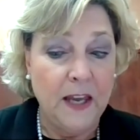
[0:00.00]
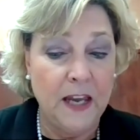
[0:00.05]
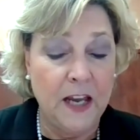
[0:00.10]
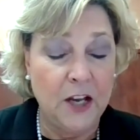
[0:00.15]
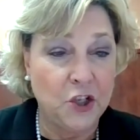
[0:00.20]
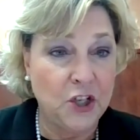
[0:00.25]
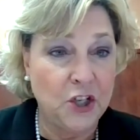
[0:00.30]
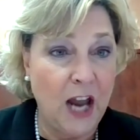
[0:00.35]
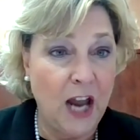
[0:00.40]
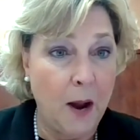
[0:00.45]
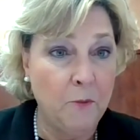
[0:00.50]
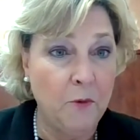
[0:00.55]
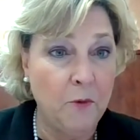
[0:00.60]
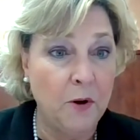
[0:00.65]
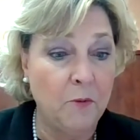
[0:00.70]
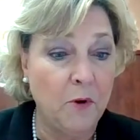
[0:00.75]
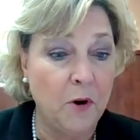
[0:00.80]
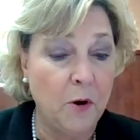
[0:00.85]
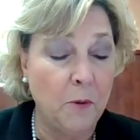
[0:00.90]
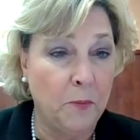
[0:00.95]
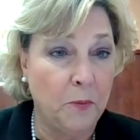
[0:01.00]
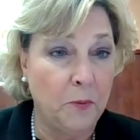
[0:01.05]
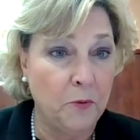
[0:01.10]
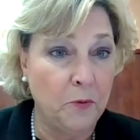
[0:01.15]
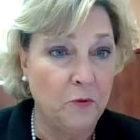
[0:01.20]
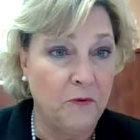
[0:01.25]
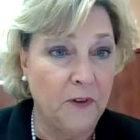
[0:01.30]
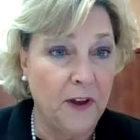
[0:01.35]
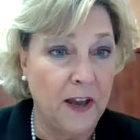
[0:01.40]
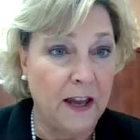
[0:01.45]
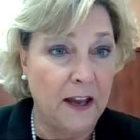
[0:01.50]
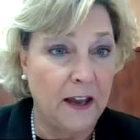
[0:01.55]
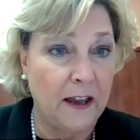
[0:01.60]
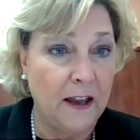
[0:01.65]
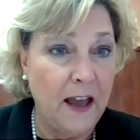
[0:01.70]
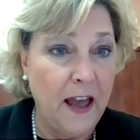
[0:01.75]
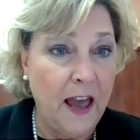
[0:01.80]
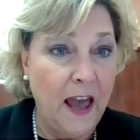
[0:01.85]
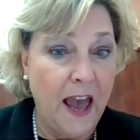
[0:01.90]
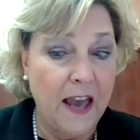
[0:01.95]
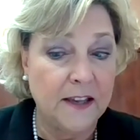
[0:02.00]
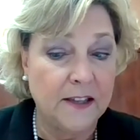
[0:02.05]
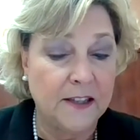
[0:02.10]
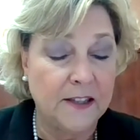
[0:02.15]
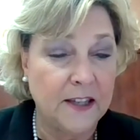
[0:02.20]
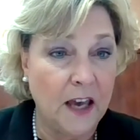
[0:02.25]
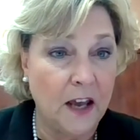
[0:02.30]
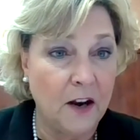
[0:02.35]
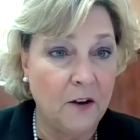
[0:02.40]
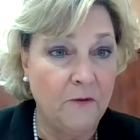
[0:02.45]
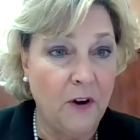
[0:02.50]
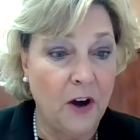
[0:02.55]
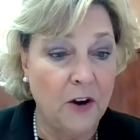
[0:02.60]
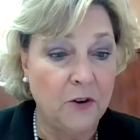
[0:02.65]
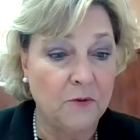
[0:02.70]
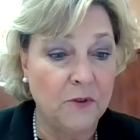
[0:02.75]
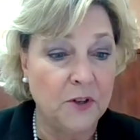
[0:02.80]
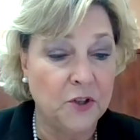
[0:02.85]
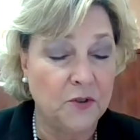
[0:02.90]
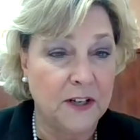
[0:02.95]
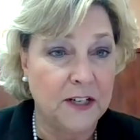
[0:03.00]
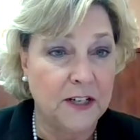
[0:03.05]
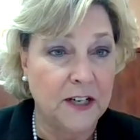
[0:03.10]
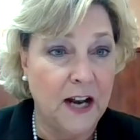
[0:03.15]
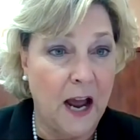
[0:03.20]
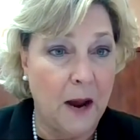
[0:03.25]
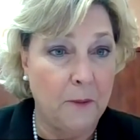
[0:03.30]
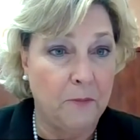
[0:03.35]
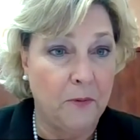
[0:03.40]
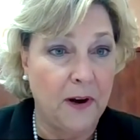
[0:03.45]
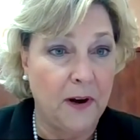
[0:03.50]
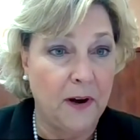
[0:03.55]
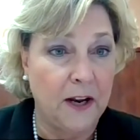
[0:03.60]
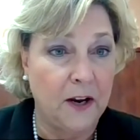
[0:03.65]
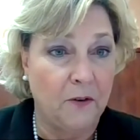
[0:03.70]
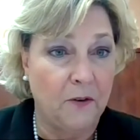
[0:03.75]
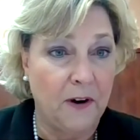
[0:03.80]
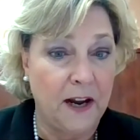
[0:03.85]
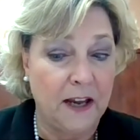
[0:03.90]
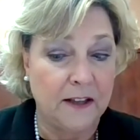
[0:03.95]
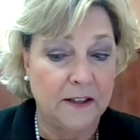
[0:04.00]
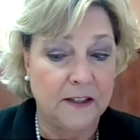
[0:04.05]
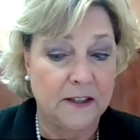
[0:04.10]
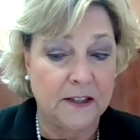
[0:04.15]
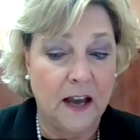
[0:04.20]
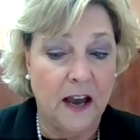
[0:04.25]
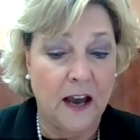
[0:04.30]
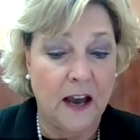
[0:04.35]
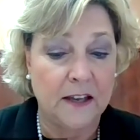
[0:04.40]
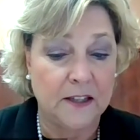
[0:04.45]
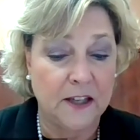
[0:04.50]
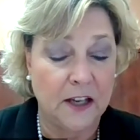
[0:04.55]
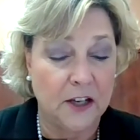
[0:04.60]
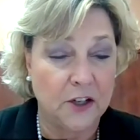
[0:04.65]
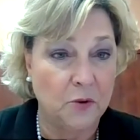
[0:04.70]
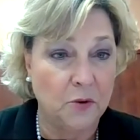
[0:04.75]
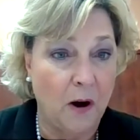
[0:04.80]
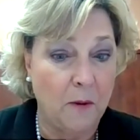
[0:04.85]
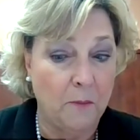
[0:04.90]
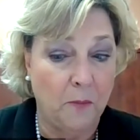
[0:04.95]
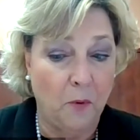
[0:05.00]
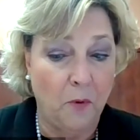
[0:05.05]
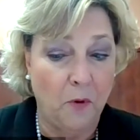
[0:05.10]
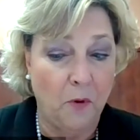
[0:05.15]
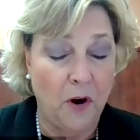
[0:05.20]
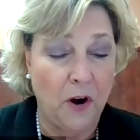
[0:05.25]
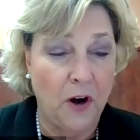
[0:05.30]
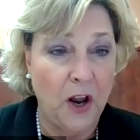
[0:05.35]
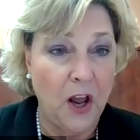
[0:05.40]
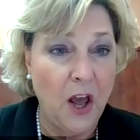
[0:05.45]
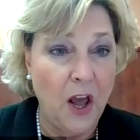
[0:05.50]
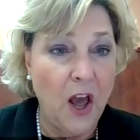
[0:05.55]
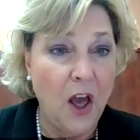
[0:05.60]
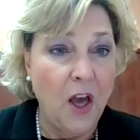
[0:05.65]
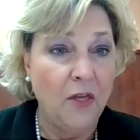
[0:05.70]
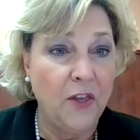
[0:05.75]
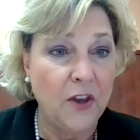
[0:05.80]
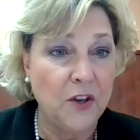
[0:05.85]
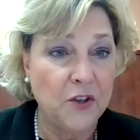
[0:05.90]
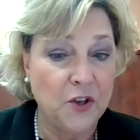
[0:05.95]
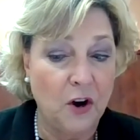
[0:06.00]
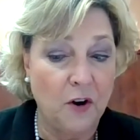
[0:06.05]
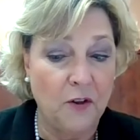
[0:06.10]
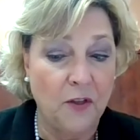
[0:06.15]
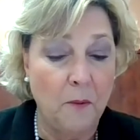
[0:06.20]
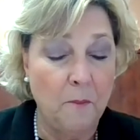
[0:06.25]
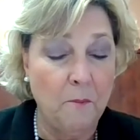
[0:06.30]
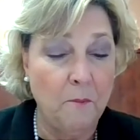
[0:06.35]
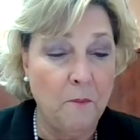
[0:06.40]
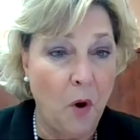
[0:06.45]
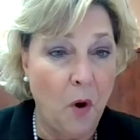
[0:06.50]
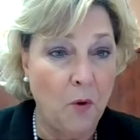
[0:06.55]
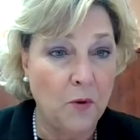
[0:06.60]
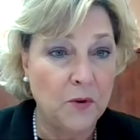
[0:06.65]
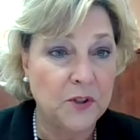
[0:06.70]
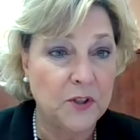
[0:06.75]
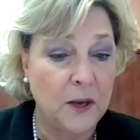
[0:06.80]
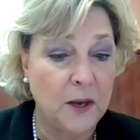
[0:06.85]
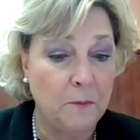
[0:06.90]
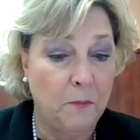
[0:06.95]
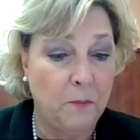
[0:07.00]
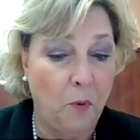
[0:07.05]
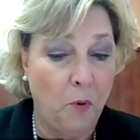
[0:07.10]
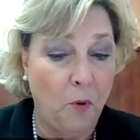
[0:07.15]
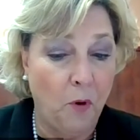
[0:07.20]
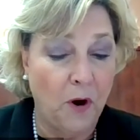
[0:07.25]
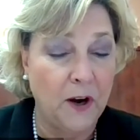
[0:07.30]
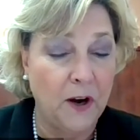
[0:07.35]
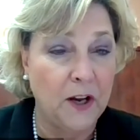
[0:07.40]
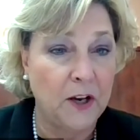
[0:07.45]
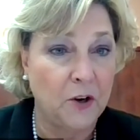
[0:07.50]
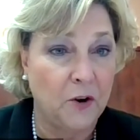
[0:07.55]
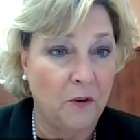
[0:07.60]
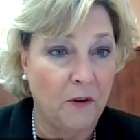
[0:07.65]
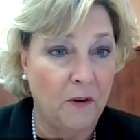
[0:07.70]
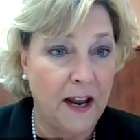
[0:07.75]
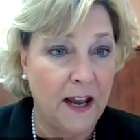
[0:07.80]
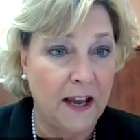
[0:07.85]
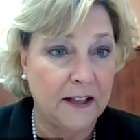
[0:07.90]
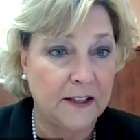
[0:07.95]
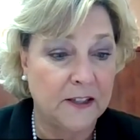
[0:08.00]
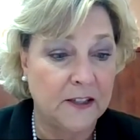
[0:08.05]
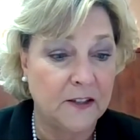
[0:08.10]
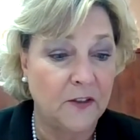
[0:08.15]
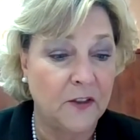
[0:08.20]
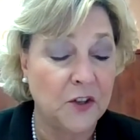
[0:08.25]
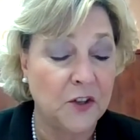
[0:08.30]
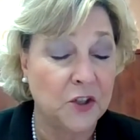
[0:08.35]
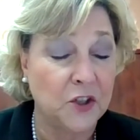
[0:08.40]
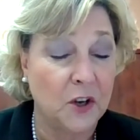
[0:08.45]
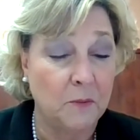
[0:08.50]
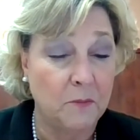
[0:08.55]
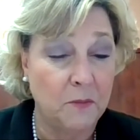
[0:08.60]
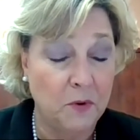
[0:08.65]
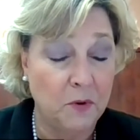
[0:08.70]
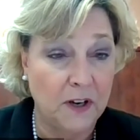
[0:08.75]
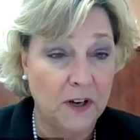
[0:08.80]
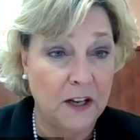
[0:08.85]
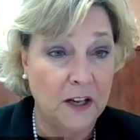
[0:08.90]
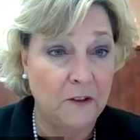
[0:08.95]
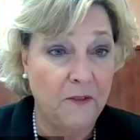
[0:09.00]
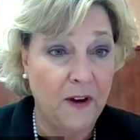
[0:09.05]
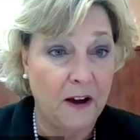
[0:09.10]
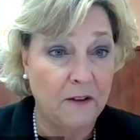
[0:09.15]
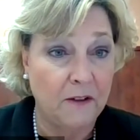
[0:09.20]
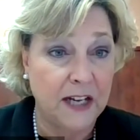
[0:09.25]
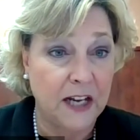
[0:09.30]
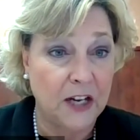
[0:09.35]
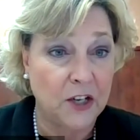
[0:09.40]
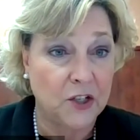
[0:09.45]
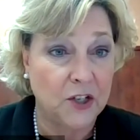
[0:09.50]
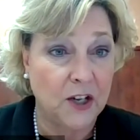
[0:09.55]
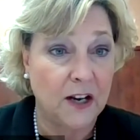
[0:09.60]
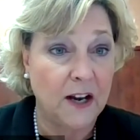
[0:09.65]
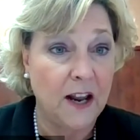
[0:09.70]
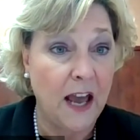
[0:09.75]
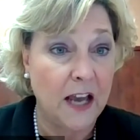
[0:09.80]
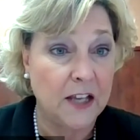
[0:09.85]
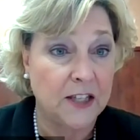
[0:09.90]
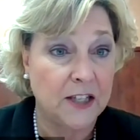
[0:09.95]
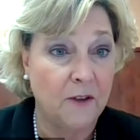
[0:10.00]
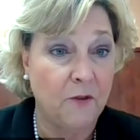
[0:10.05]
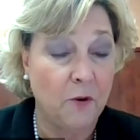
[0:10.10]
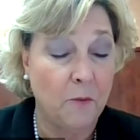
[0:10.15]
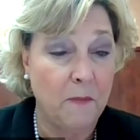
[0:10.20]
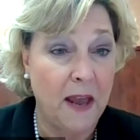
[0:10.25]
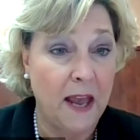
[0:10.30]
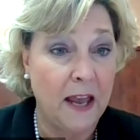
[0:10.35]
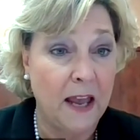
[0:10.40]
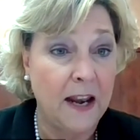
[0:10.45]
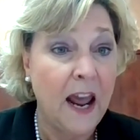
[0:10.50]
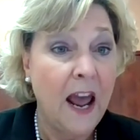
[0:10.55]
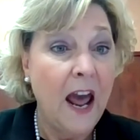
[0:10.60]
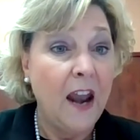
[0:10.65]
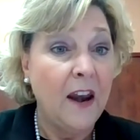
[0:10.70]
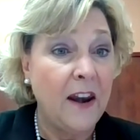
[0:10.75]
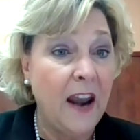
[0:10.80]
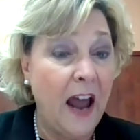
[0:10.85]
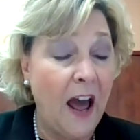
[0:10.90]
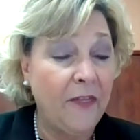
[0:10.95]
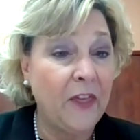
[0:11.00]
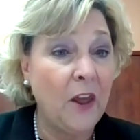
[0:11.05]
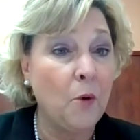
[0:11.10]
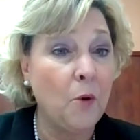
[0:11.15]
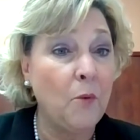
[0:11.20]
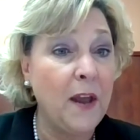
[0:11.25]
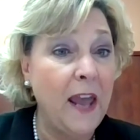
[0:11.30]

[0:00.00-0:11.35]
each time we were approving a set of unrestricted operating grants, I said to our board, these are the most important grants this community foundation has ever made. Not that